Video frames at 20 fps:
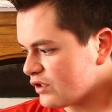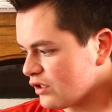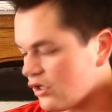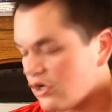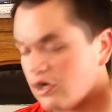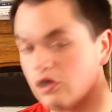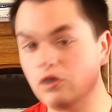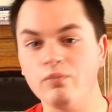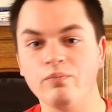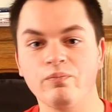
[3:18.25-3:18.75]

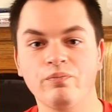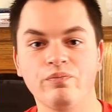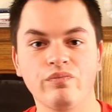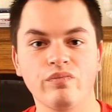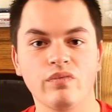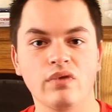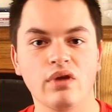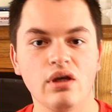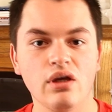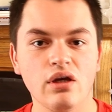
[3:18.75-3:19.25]
Oh,
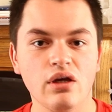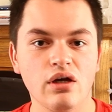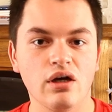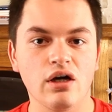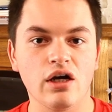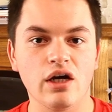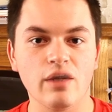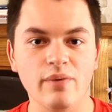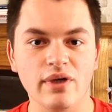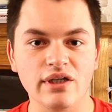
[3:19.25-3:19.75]

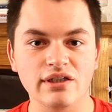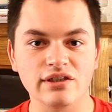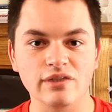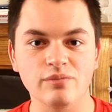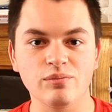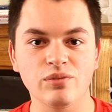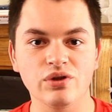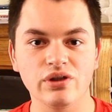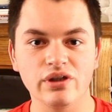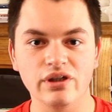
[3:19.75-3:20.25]
I'm actually
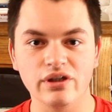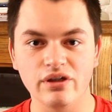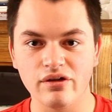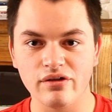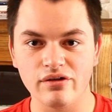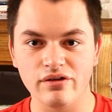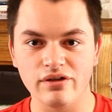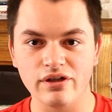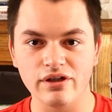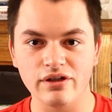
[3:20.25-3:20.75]
building
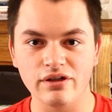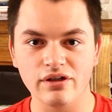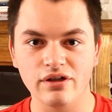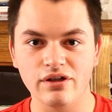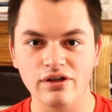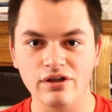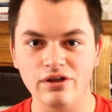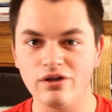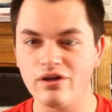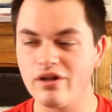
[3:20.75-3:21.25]
another thing.
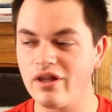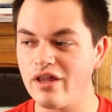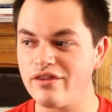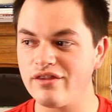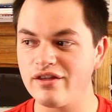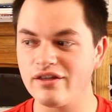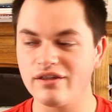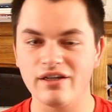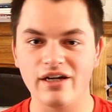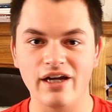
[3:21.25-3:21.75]
You know that
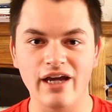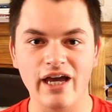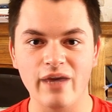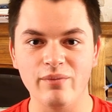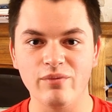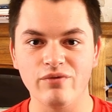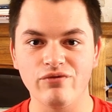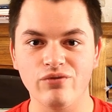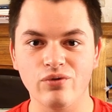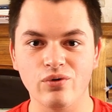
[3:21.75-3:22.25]
thing that I had
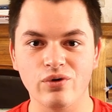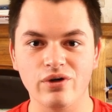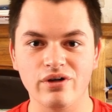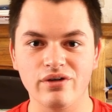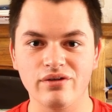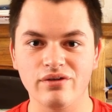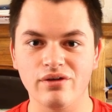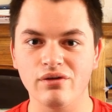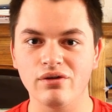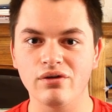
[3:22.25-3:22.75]
before?
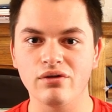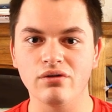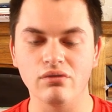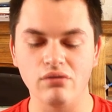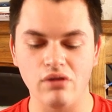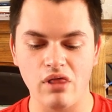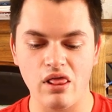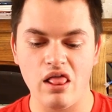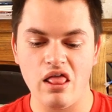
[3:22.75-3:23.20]
The little